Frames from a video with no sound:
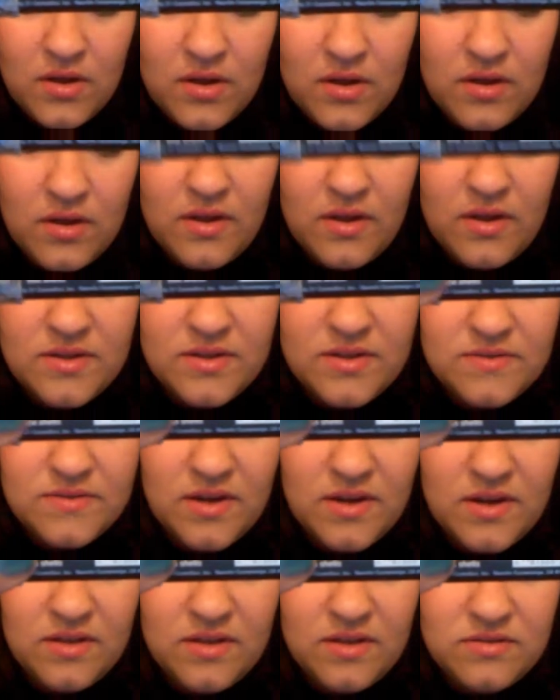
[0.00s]
It's
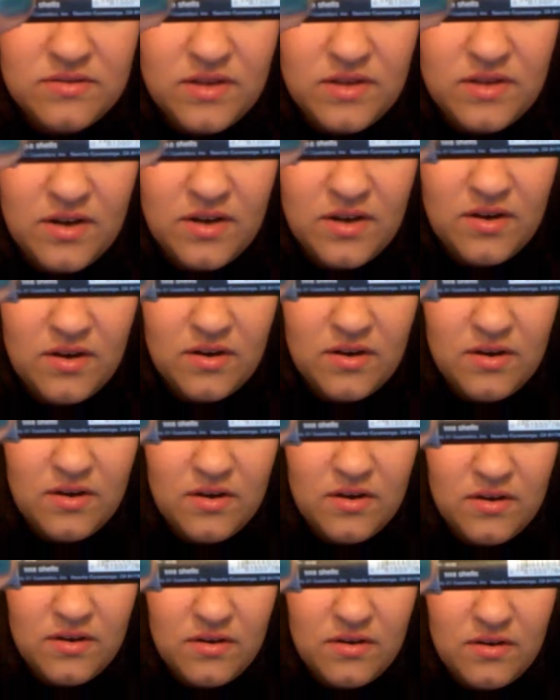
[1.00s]
right
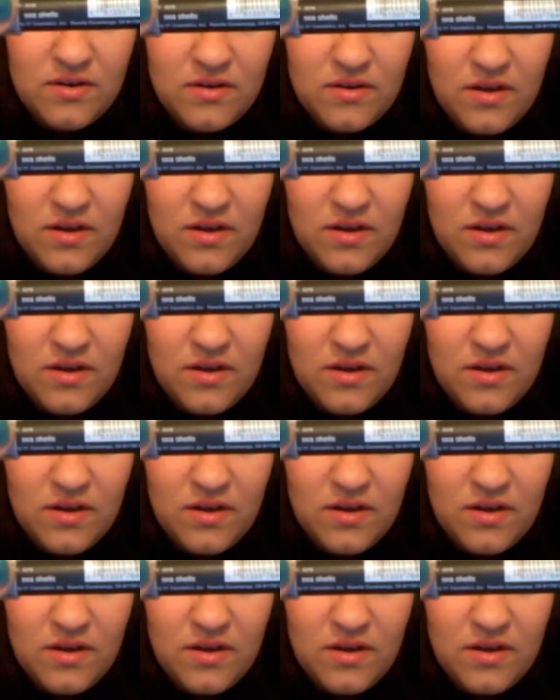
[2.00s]
there.